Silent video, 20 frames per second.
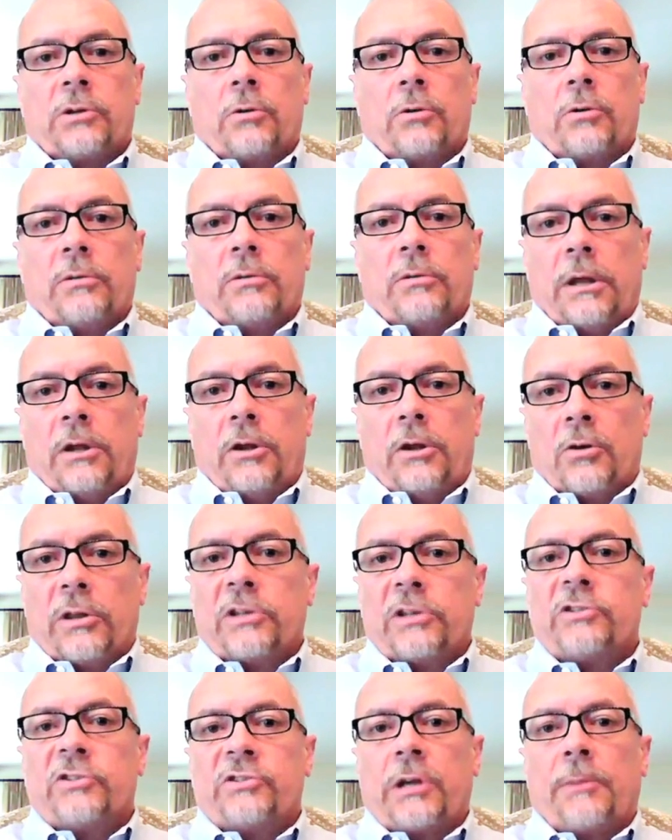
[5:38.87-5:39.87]
So,
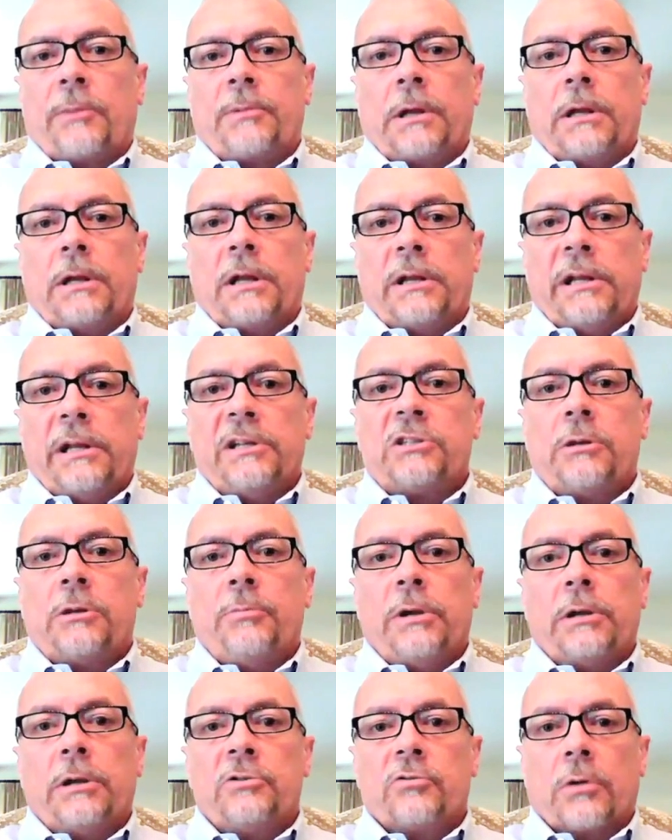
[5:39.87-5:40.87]
you know, this is something that
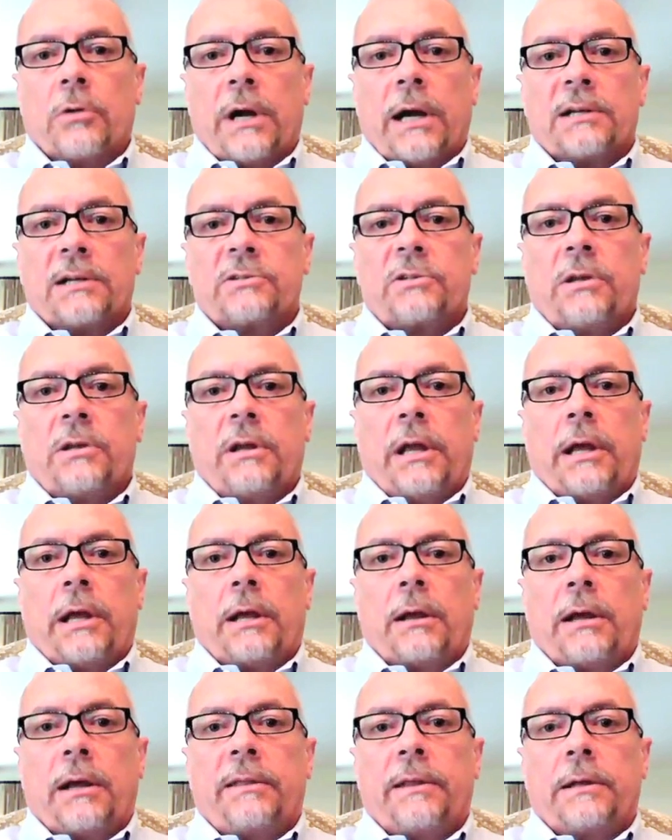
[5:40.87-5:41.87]
needs to be addressed,
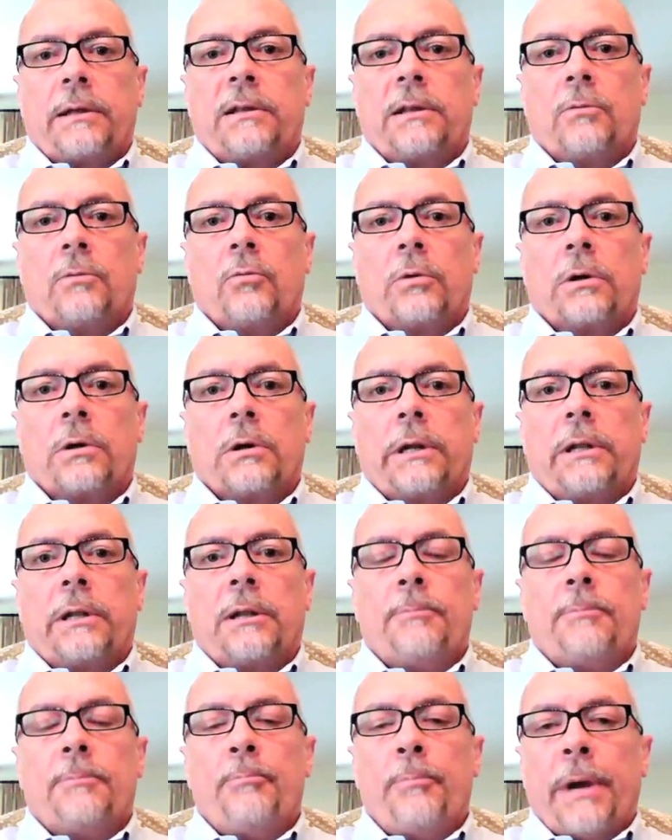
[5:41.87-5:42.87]
and I think that
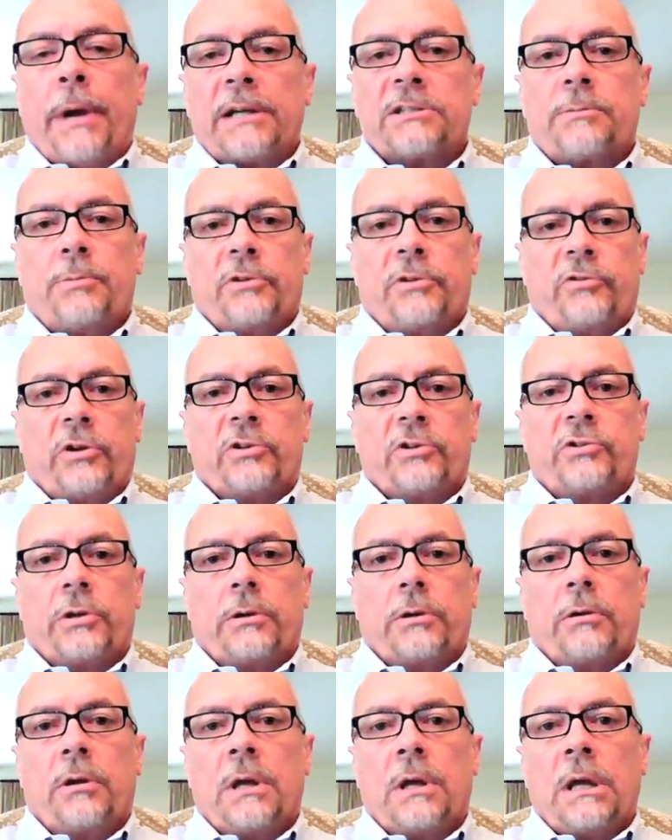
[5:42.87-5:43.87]
we're in the best
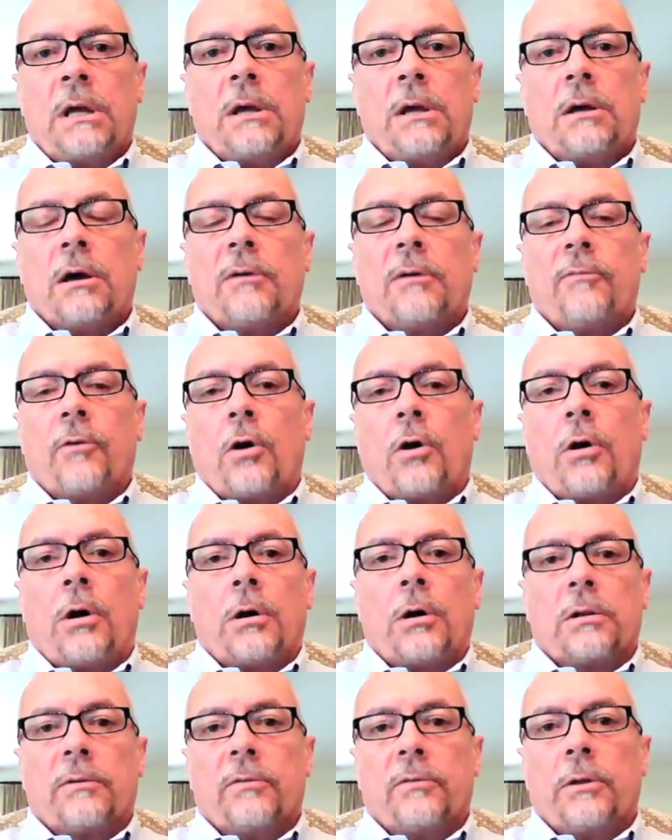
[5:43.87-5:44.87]
position of
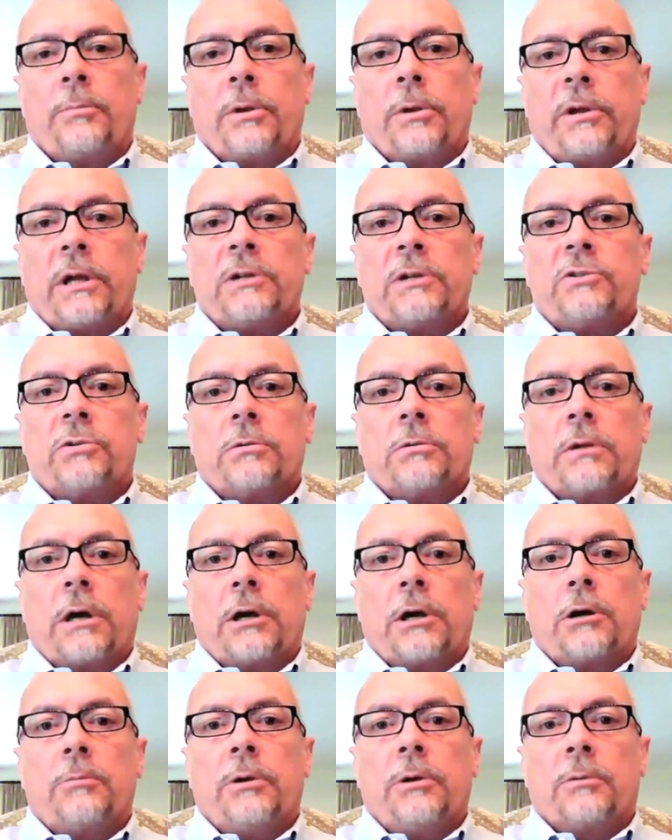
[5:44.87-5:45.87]
all of the potential
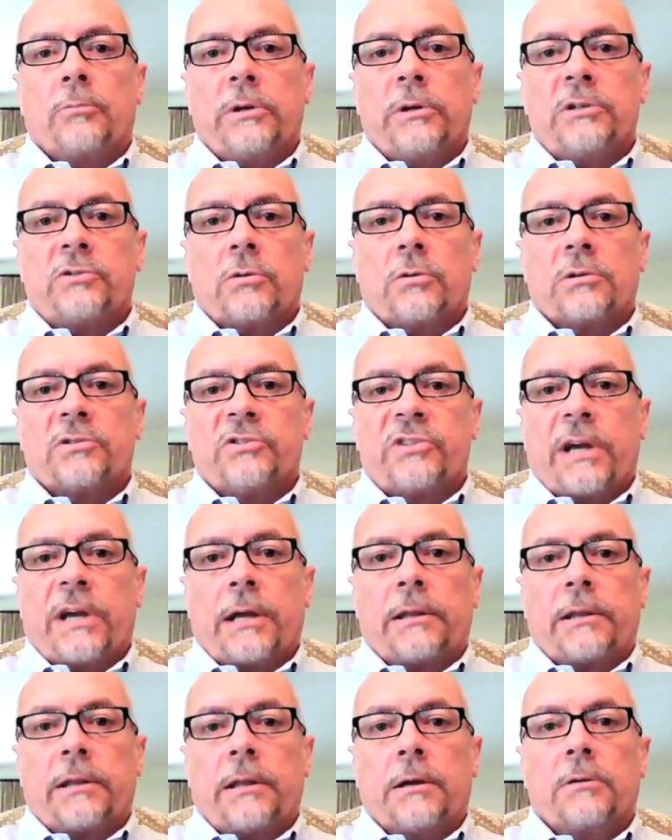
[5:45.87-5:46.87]
niobium resources
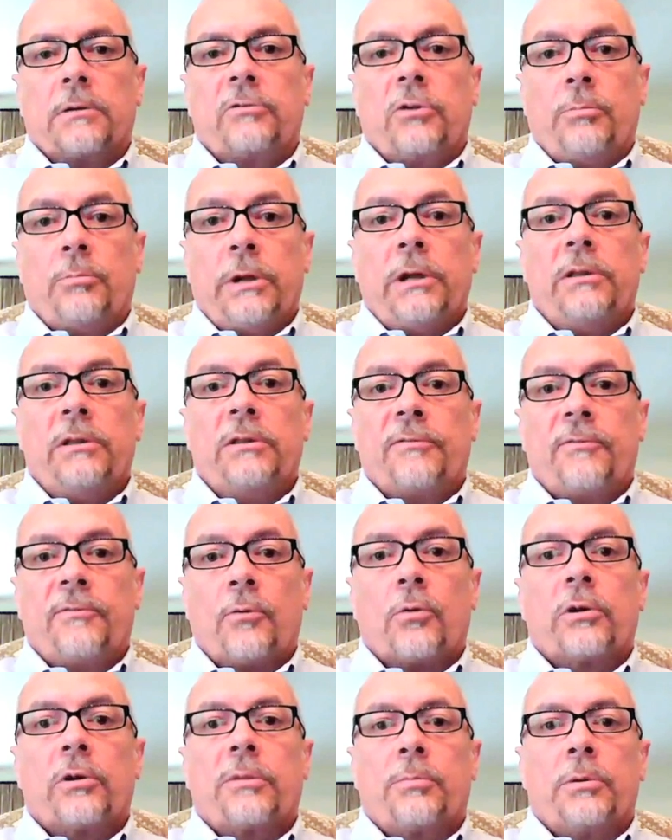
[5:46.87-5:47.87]
out there to be the
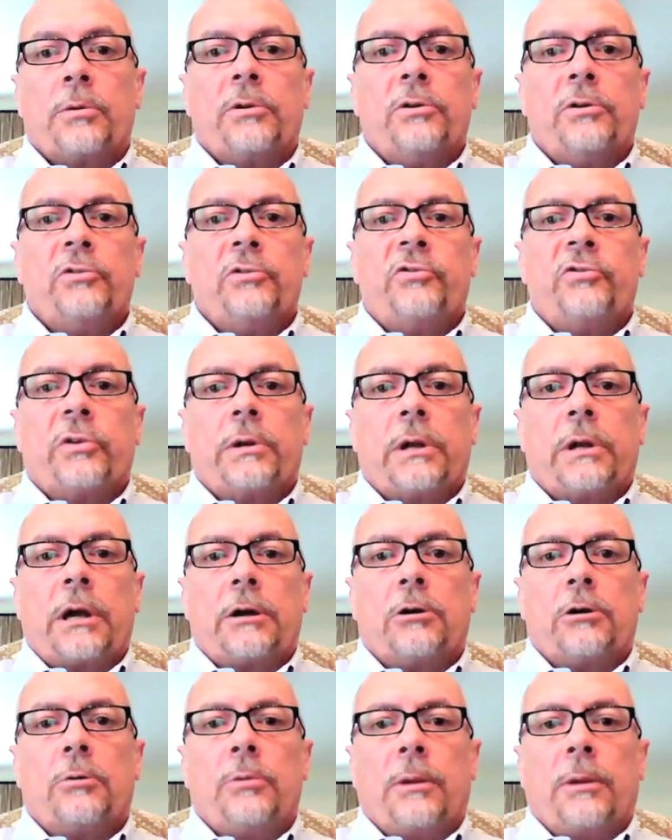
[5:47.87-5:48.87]
fourth producing
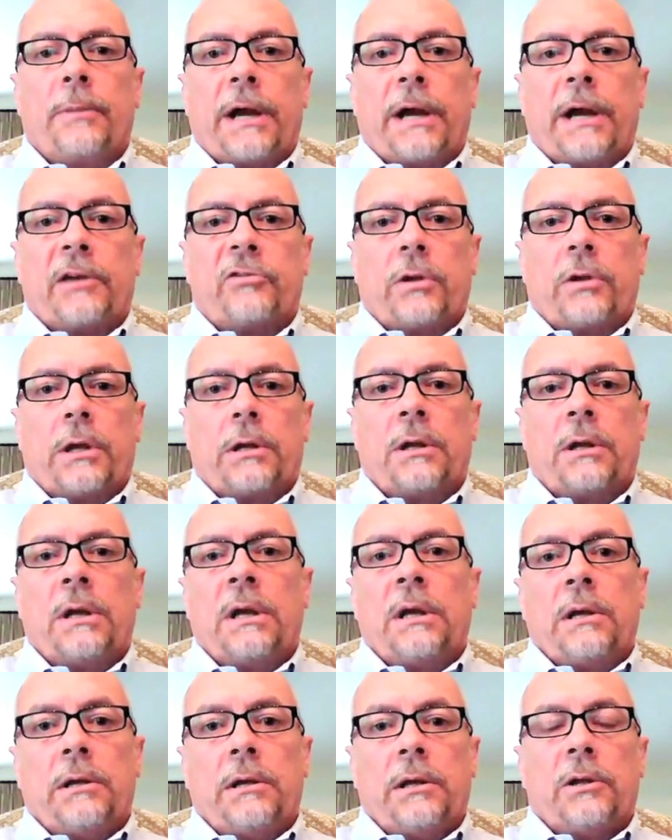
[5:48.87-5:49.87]
niobium asset
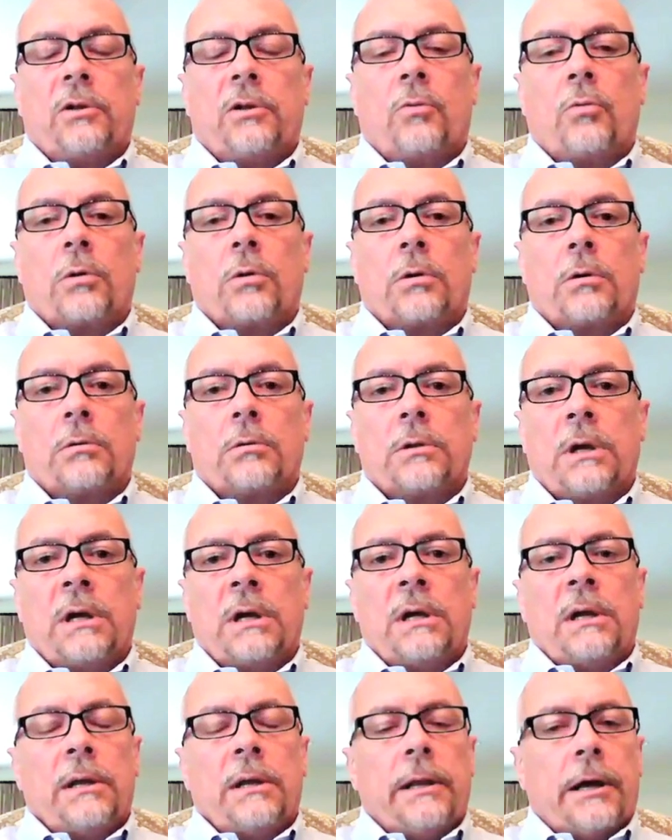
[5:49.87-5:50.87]
in the world.
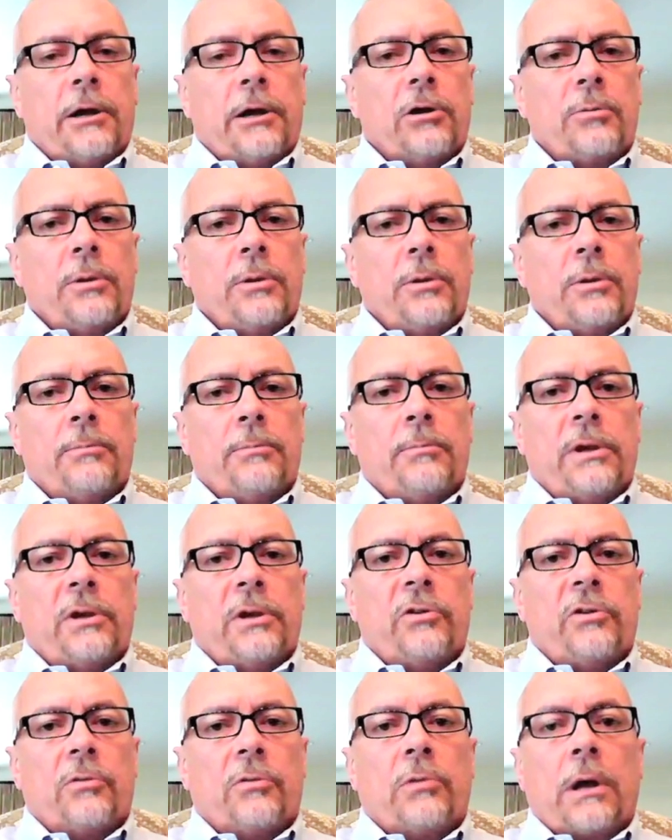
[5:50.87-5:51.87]
Niobium is
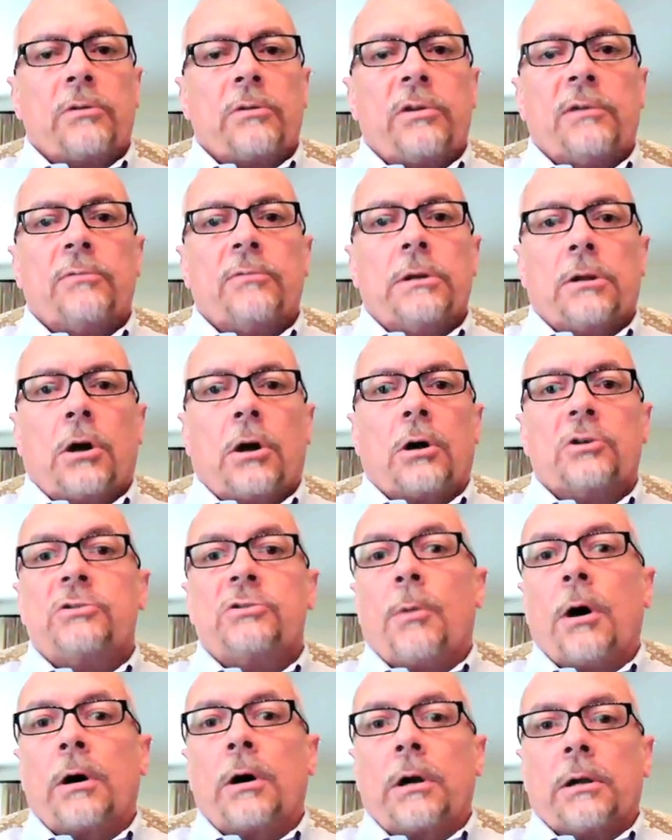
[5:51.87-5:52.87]
a relatively large
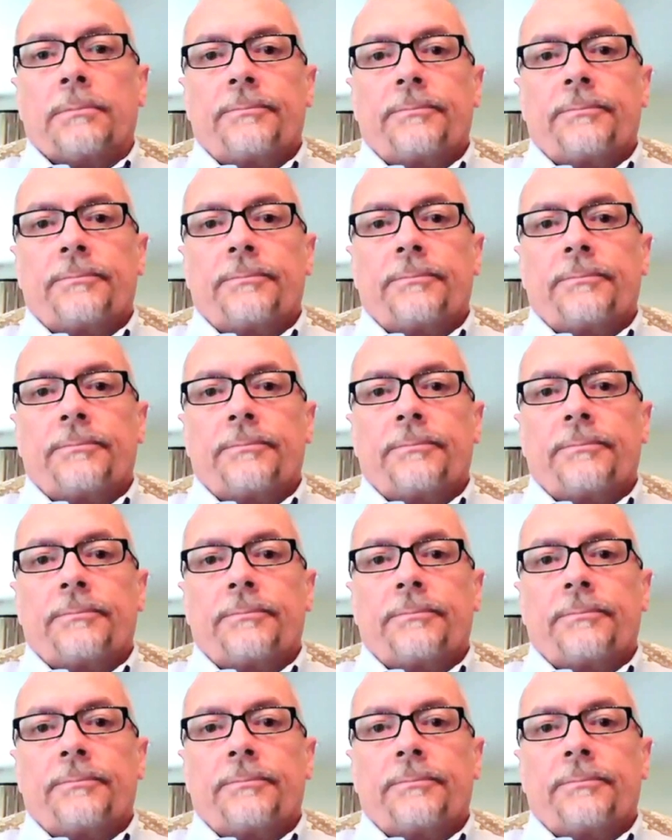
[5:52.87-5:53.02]
market.